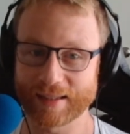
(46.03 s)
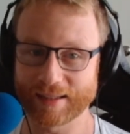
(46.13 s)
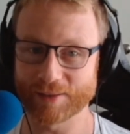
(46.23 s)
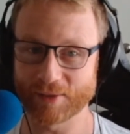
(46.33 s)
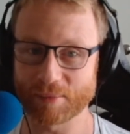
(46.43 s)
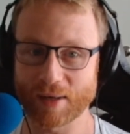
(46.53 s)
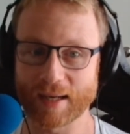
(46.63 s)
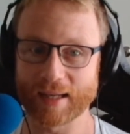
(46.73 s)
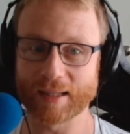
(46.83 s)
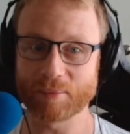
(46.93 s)
given
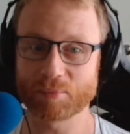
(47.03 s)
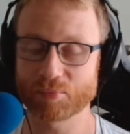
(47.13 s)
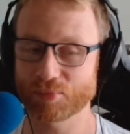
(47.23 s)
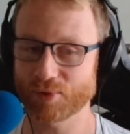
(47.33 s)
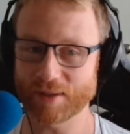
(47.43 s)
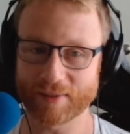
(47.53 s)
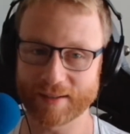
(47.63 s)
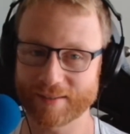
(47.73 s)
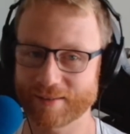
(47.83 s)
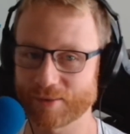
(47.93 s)
my
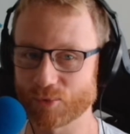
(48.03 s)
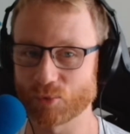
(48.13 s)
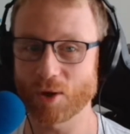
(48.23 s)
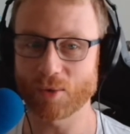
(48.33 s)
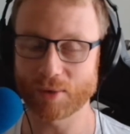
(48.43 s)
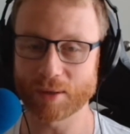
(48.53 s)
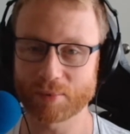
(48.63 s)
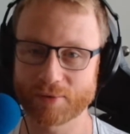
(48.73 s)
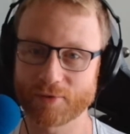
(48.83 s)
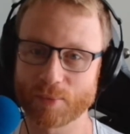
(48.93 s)
previous role in
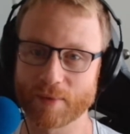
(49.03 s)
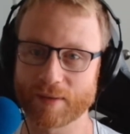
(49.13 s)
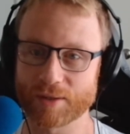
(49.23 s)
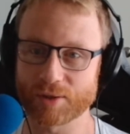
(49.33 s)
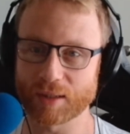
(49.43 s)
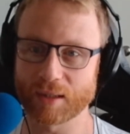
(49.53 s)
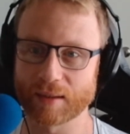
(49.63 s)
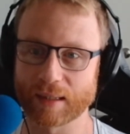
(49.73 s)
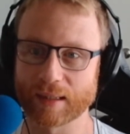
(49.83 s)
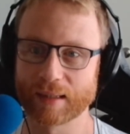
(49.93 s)
performance
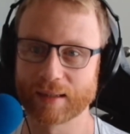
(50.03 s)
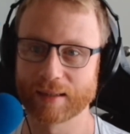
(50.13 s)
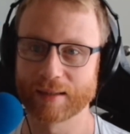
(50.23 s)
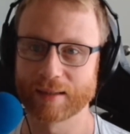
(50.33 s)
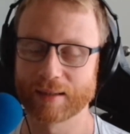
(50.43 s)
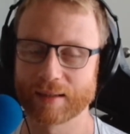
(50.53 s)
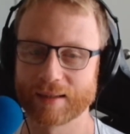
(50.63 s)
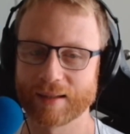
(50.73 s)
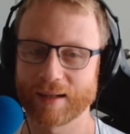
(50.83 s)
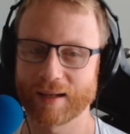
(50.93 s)
engineering.
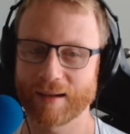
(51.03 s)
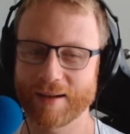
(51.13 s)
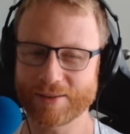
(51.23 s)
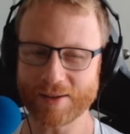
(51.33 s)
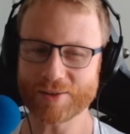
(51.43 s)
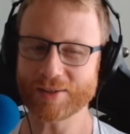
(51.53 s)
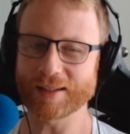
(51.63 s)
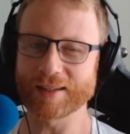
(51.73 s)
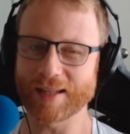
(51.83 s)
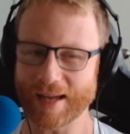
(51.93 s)
I don't actually
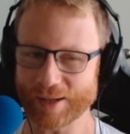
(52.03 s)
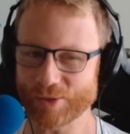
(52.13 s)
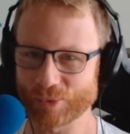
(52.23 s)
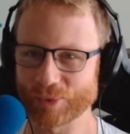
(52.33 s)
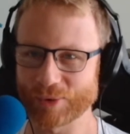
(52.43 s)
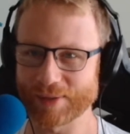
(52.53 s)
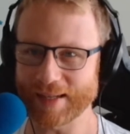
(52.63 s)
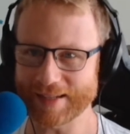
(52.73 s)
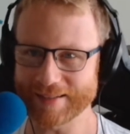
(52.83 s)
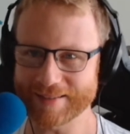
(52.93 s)
like the word
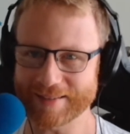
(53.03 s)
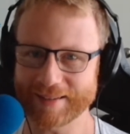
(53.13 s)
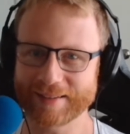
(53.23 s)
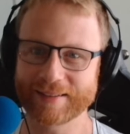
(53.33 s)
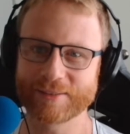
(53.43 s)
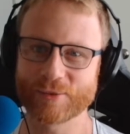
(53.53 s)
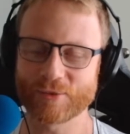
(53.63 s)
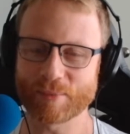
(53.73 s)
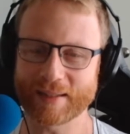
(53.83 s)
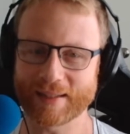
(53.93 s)
latency.
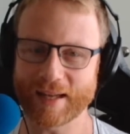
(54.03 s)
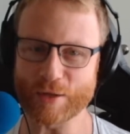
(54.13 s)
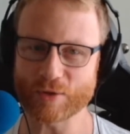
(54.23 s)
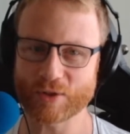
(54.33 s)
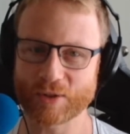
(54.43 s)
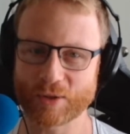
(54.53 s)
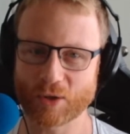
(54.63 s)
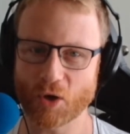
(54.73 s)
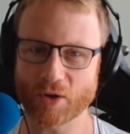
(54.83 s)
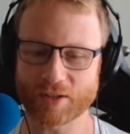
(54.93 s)
For me, it has
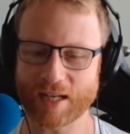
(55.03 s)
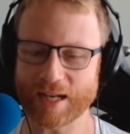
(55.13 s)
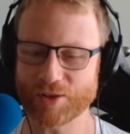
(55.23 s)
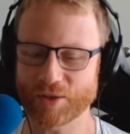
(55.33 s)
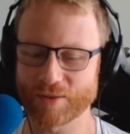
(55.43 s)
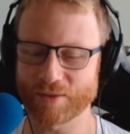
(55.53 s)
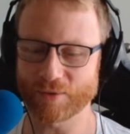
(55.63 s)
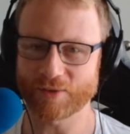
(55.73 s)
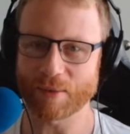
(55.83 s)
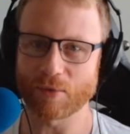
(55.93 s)
connotations
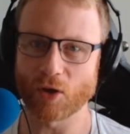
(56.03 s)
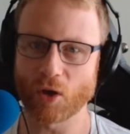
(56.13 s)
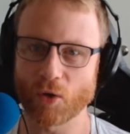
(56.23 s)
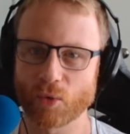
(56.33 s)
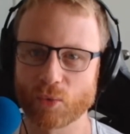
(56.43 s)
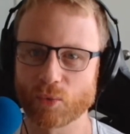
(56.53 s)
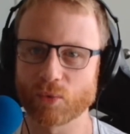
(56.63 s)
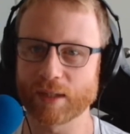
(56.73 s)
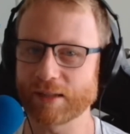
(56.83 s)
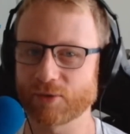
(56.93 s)
of some
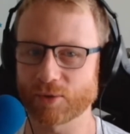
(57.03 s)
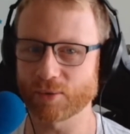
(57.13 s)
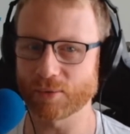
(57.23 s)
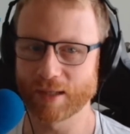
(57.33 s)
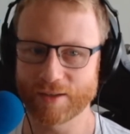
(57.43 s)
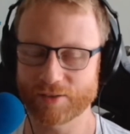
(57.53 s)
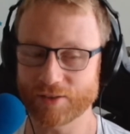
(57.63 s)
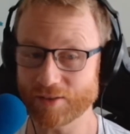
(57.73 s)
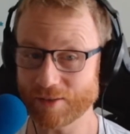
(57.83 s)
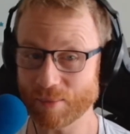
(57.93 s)
low-level
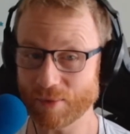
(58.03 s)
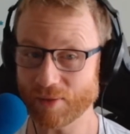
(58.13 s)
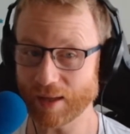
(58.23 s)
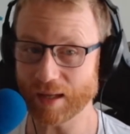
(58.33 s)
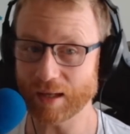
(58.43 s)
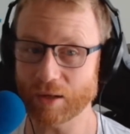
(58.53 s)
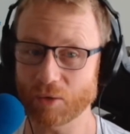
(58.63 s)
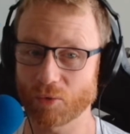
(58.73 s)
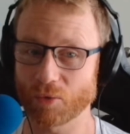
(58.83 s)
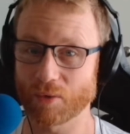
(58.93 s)
system
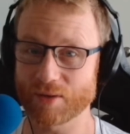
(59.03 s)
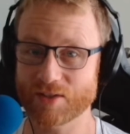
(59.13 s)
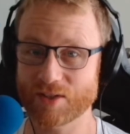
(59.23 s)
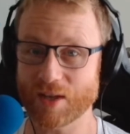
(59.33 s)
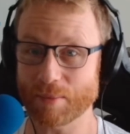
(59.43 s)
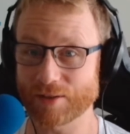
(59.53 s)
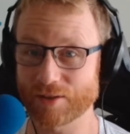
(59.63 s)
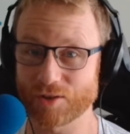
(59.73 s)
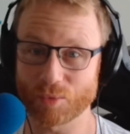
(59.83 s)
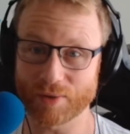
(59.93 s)
thing or something
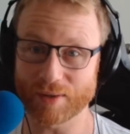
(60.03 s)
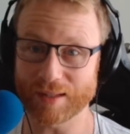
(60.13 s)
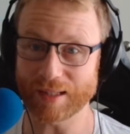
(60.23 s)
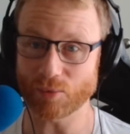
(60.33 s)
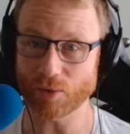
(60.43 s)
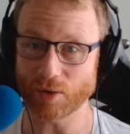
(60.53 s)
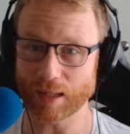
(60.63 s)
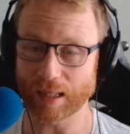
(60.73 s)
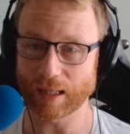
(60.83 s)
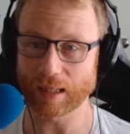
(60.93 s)
to do with
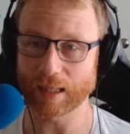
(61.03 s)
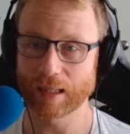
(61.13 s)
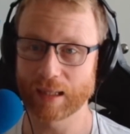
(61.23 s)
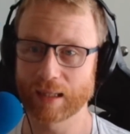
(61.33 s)
networking.